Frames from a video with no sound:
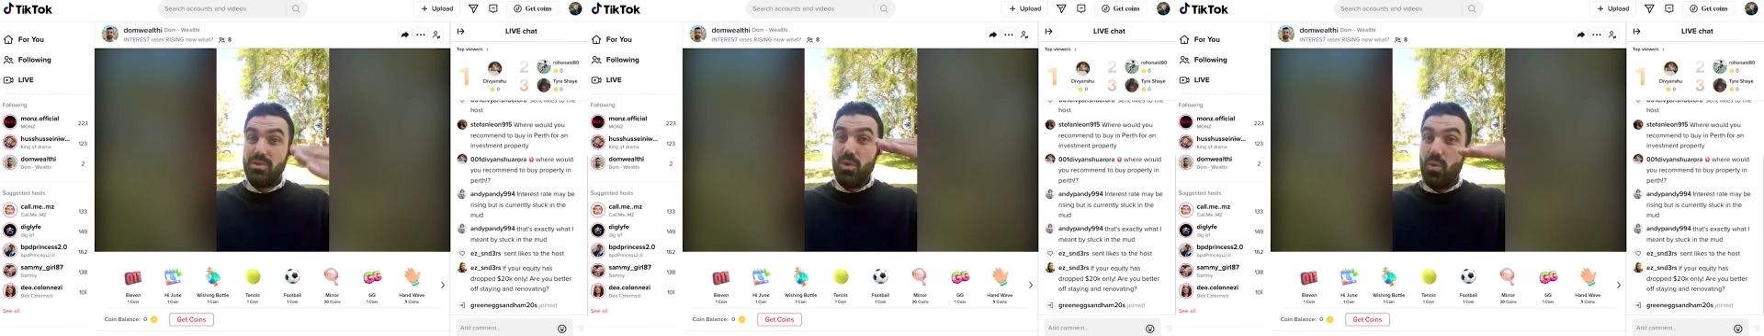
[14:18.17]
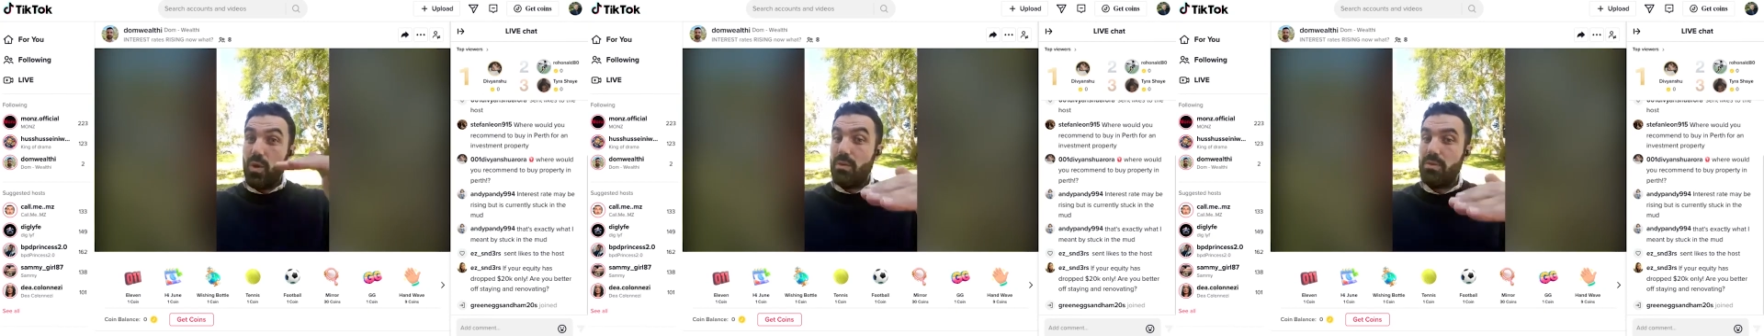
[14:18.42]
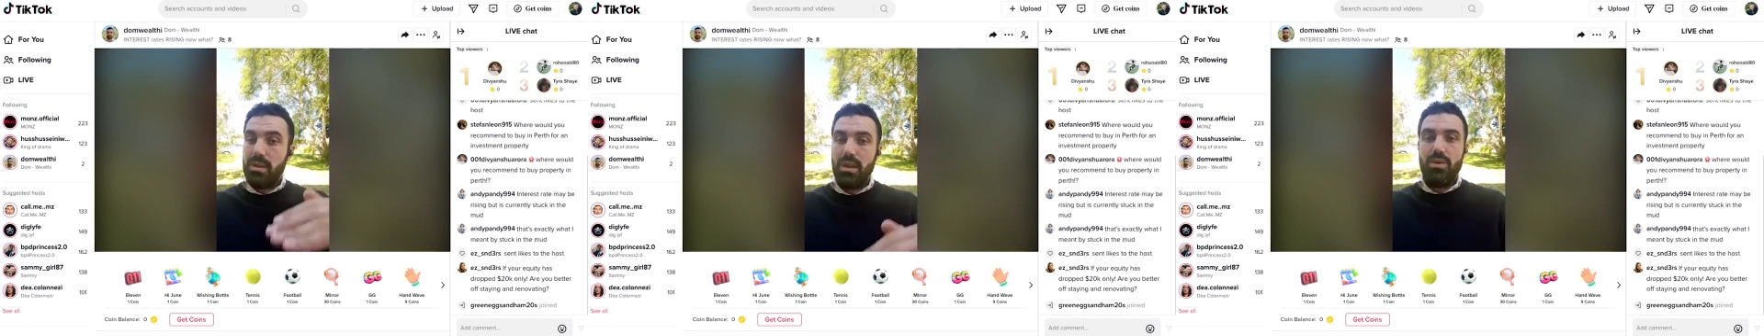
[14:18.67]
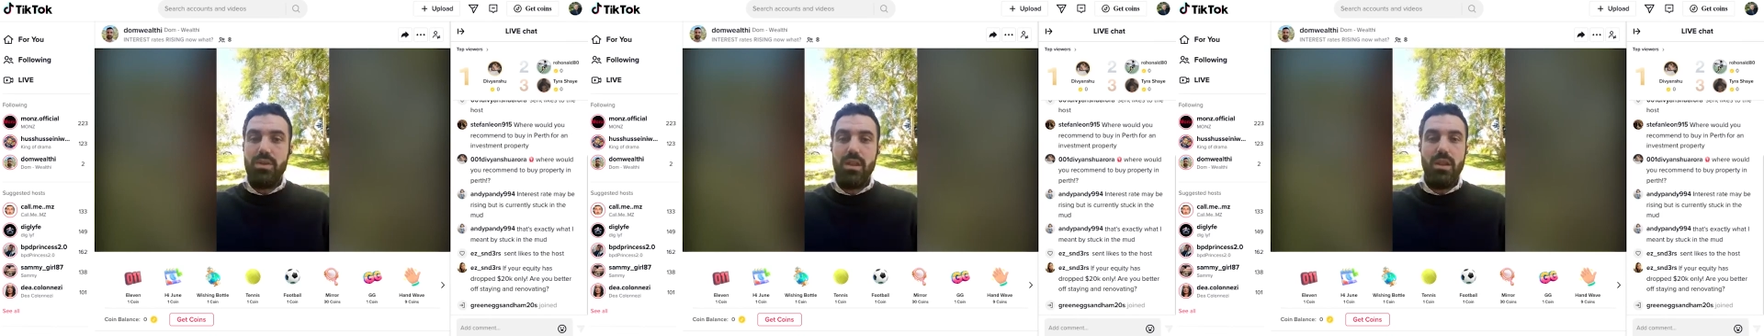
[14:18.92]
So we're still
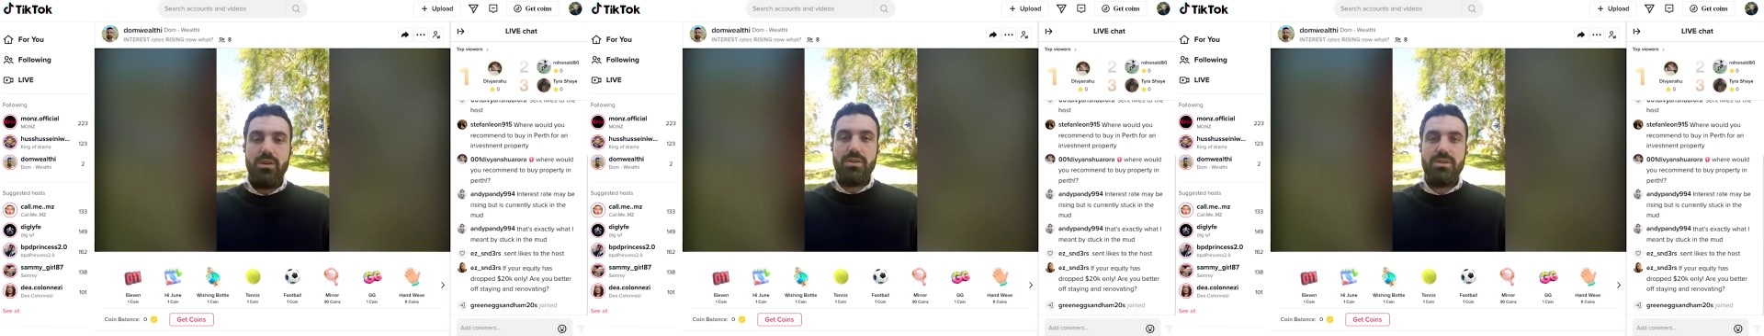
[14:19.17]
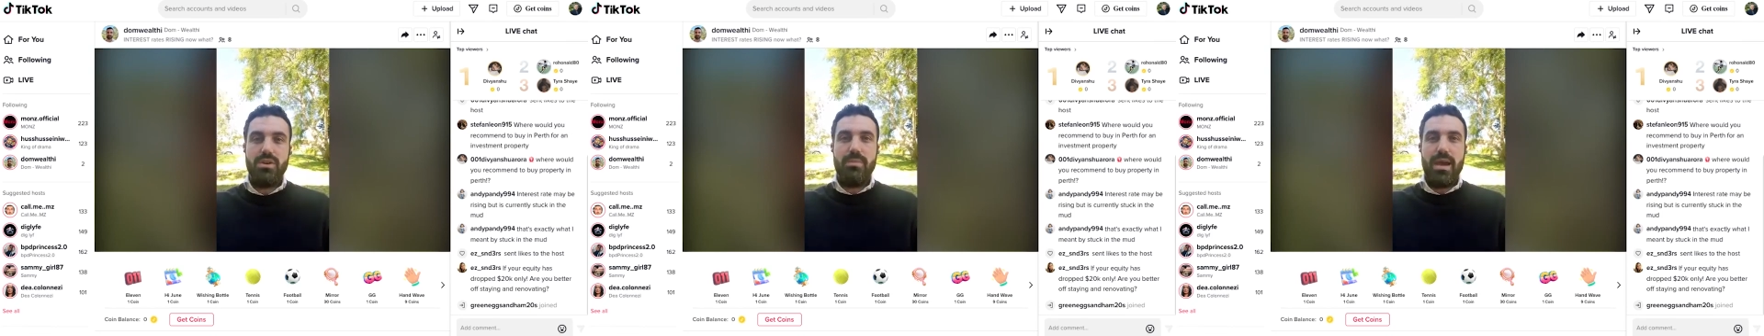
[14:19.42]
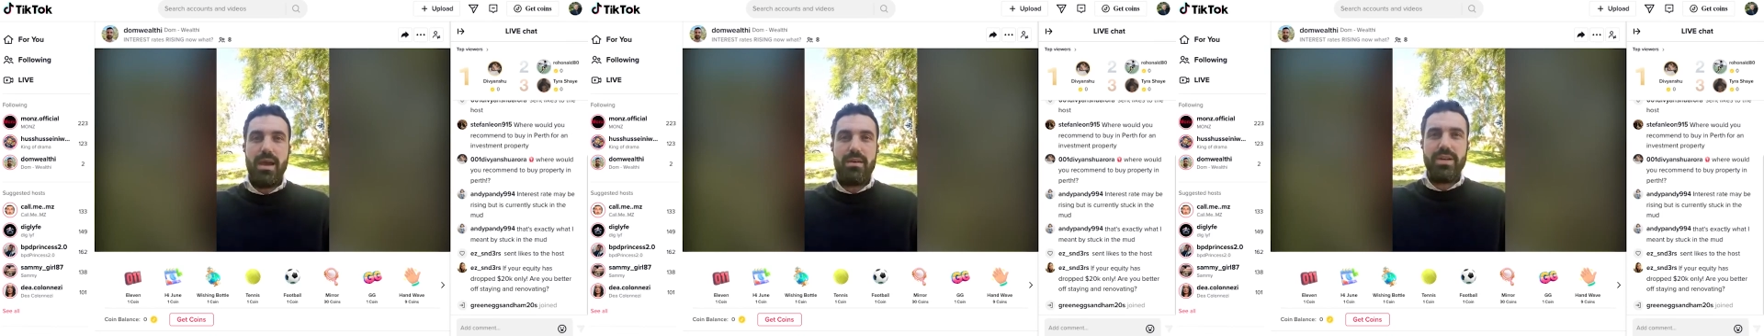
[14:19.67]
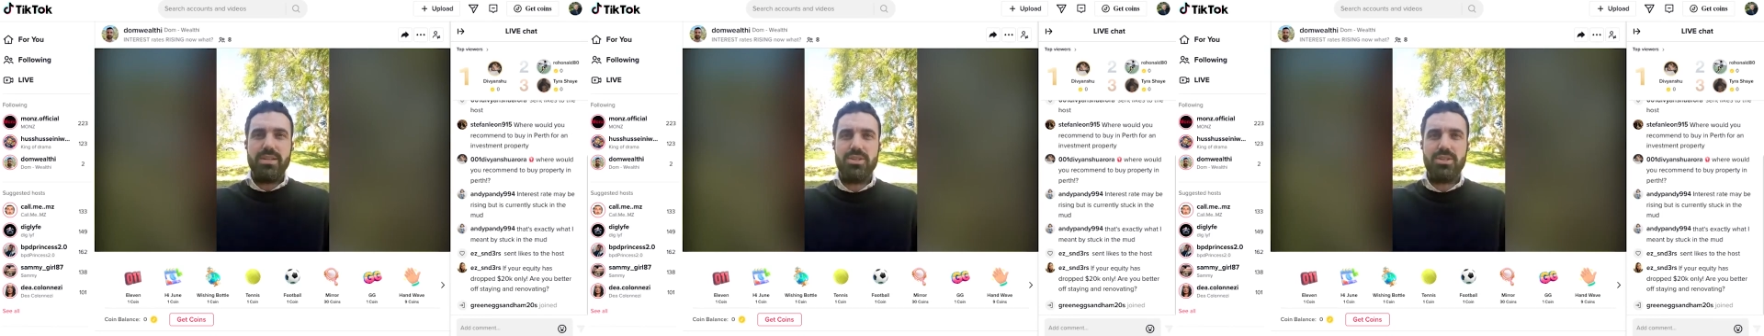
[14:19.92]
well below the
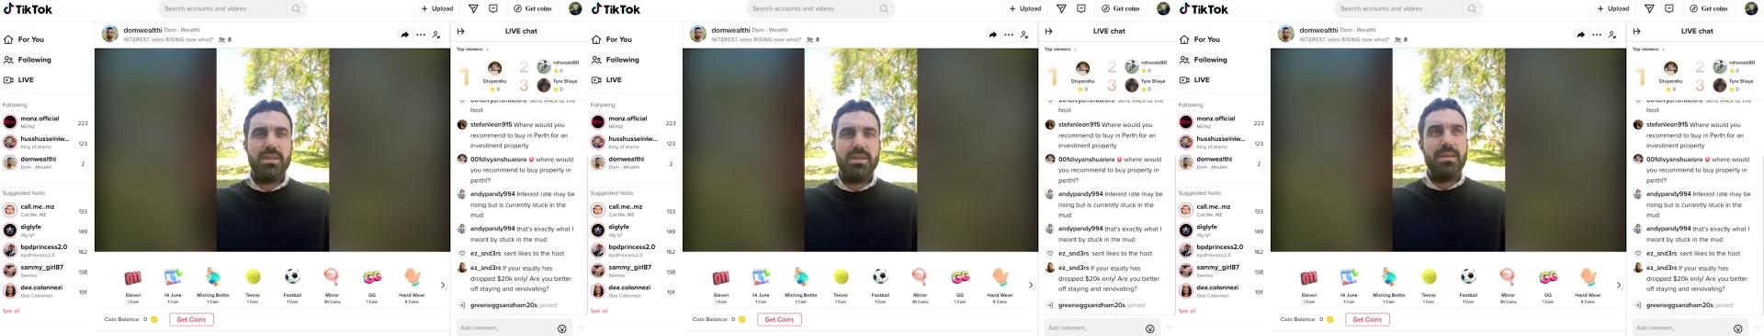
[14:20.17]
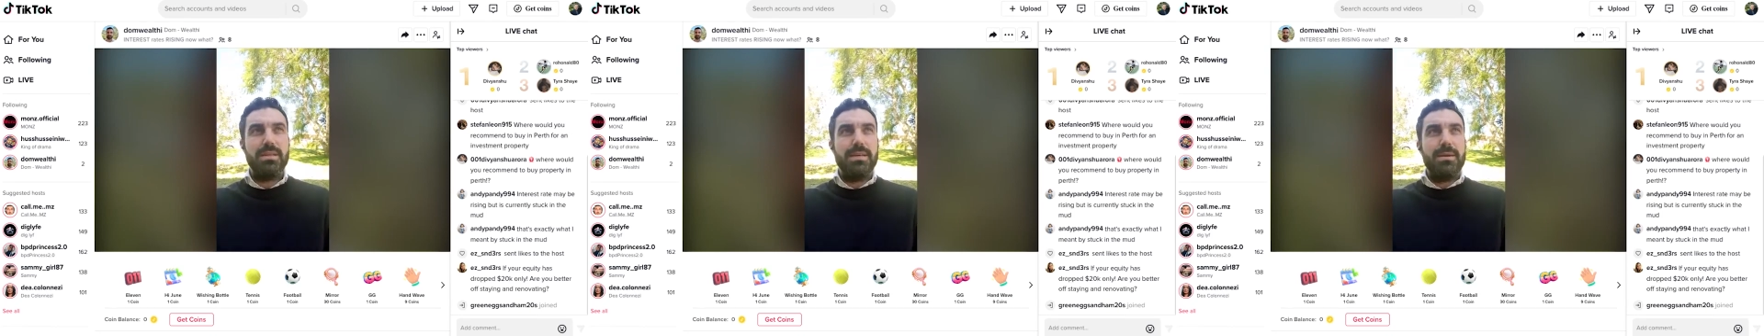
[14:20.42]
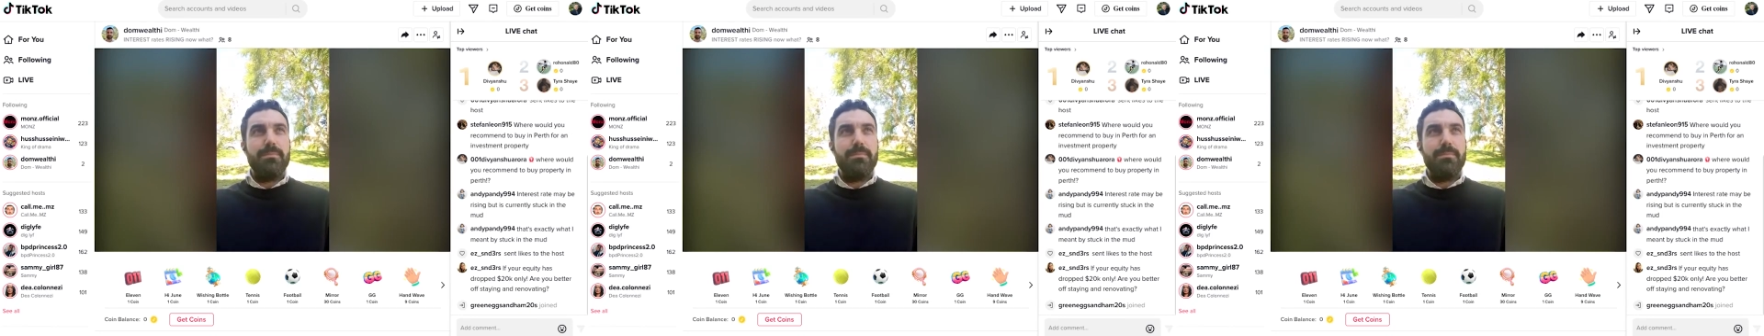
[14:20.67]
long-term average.